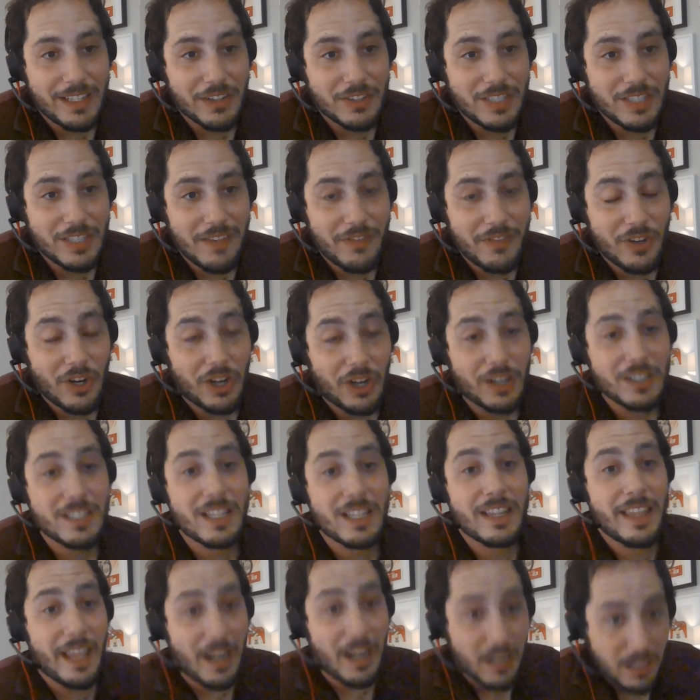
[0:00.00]

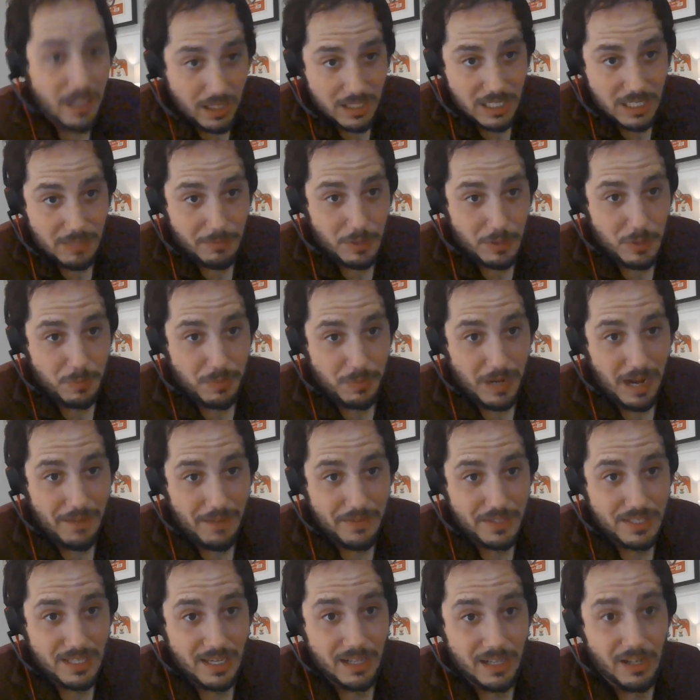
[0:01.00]
safeguards their customers'
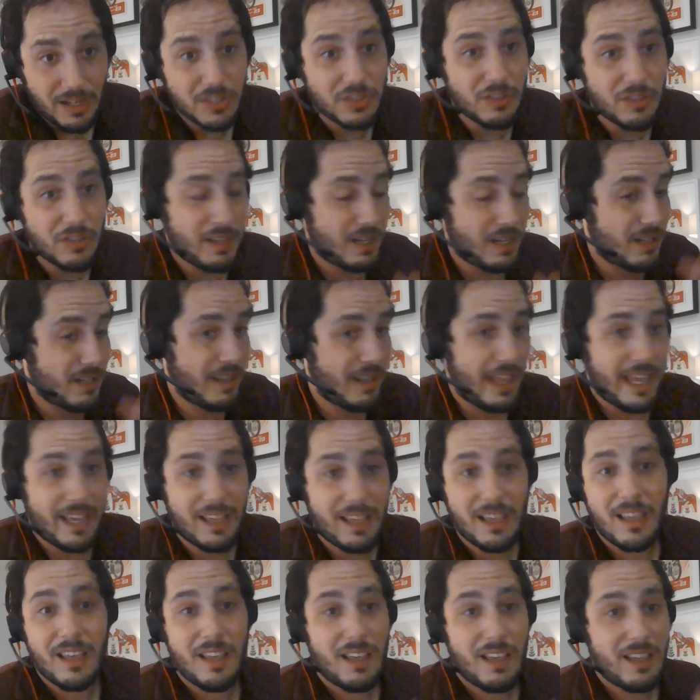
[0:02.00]
privacy and also their like,